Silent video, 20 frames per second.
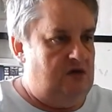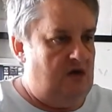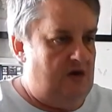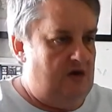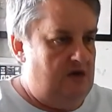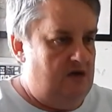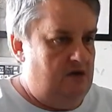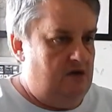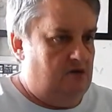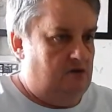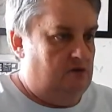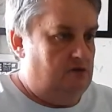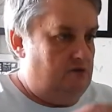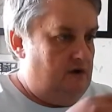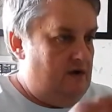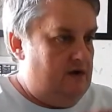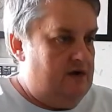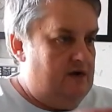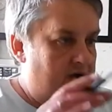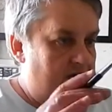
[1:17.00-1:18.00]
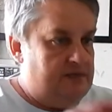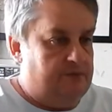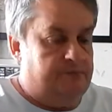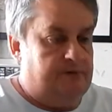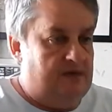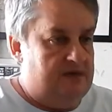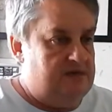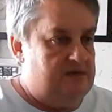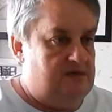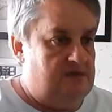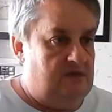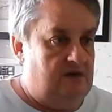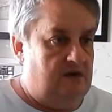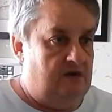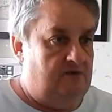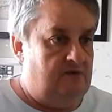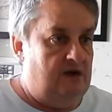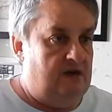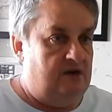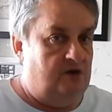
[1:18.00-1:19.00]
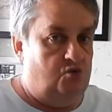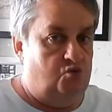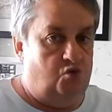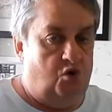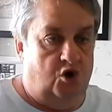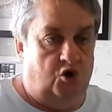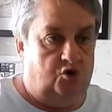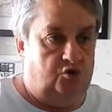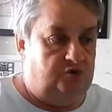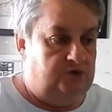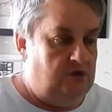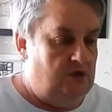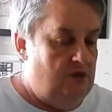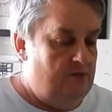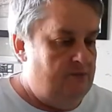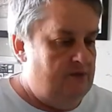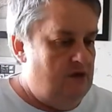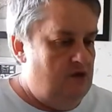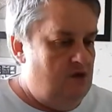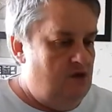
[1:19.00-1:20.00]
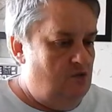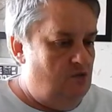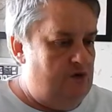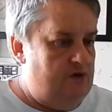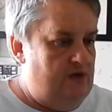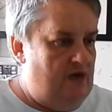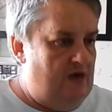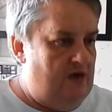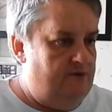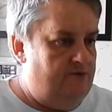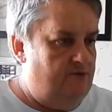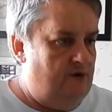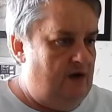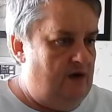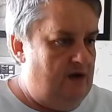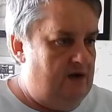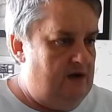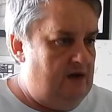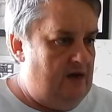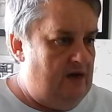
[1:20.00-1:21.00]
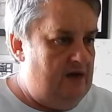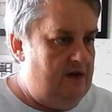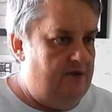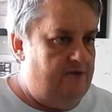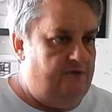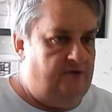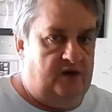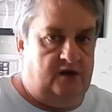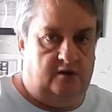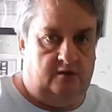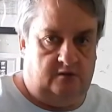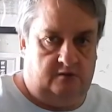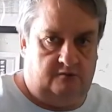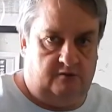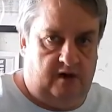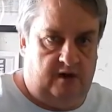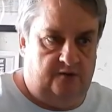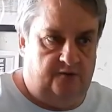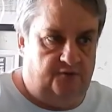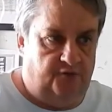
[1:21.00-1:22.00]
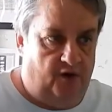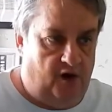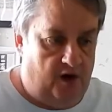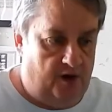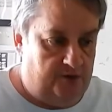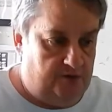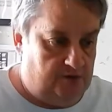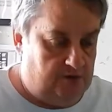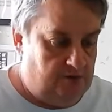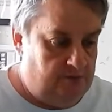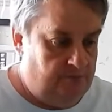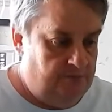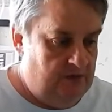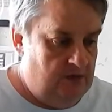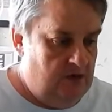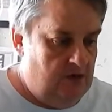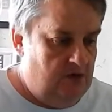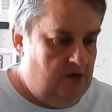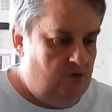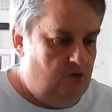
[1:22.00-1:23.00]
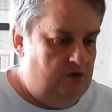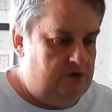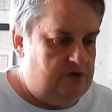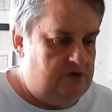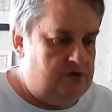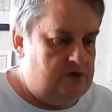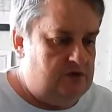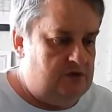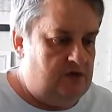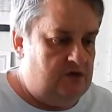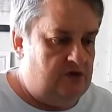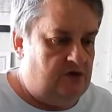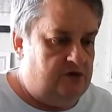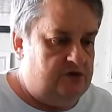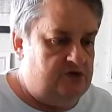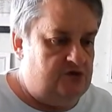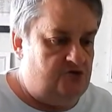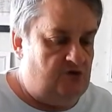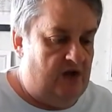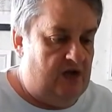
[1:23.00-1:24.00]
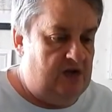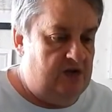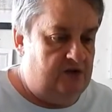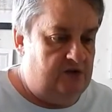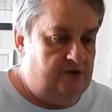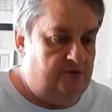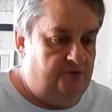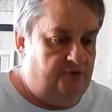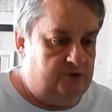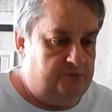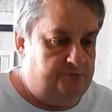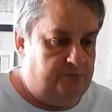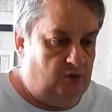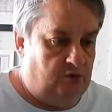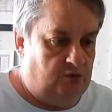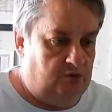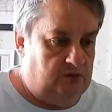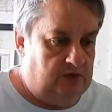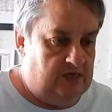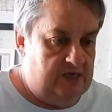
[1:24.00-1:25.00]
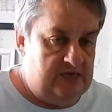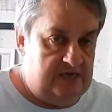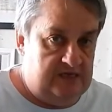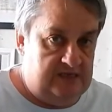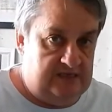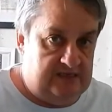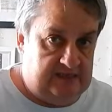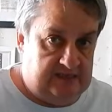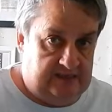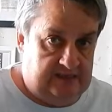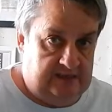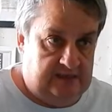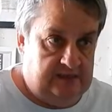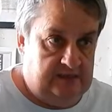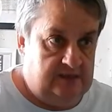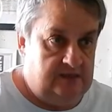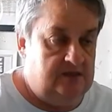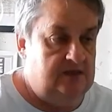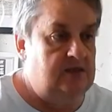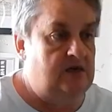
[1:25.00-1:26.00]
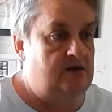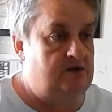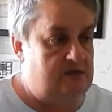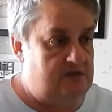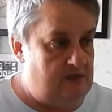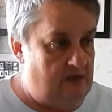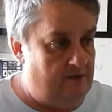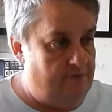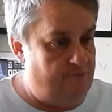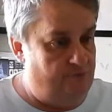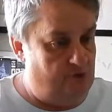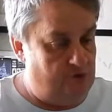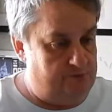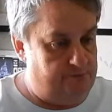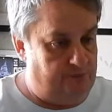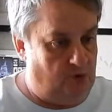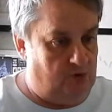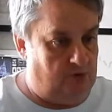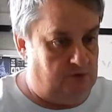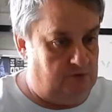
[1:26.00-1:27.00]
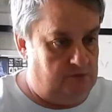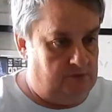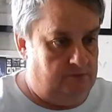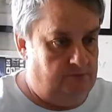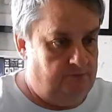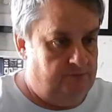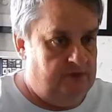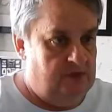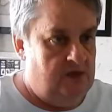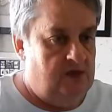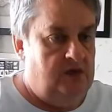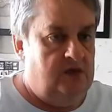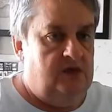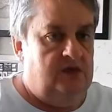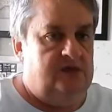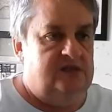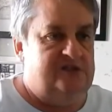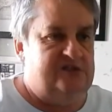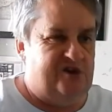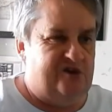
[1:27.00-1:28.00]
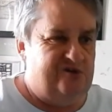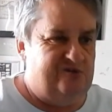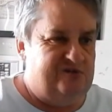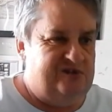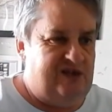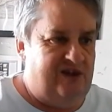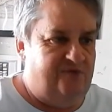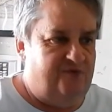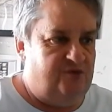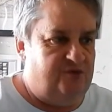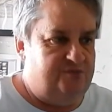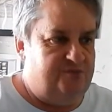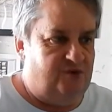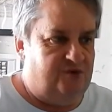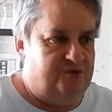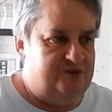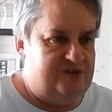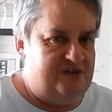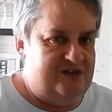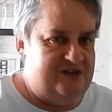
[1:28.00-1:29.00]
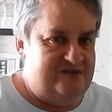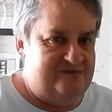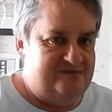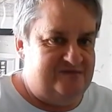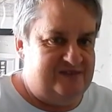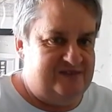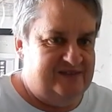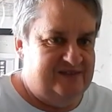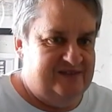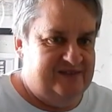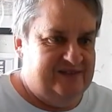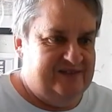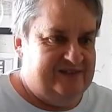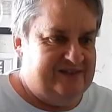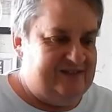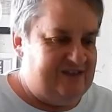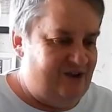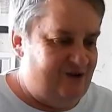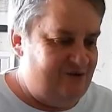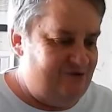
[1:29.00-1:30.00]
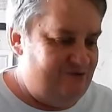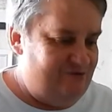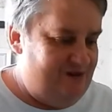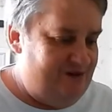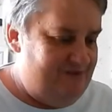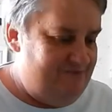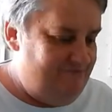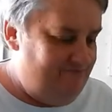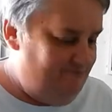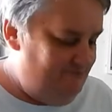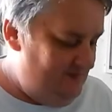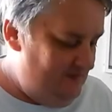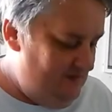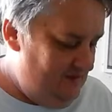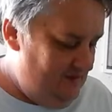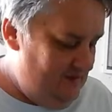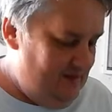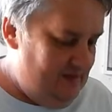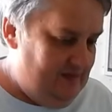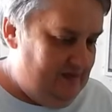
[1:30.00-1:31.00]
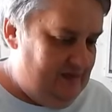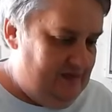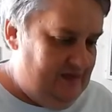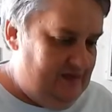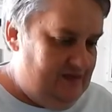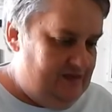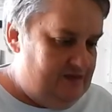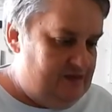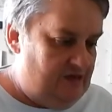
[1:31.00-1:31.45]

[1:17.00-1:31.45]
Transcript: UK, all around other places around the world, we have an AFL grand final, which is the Australian Football League. So it's our football. So it's our football teams. So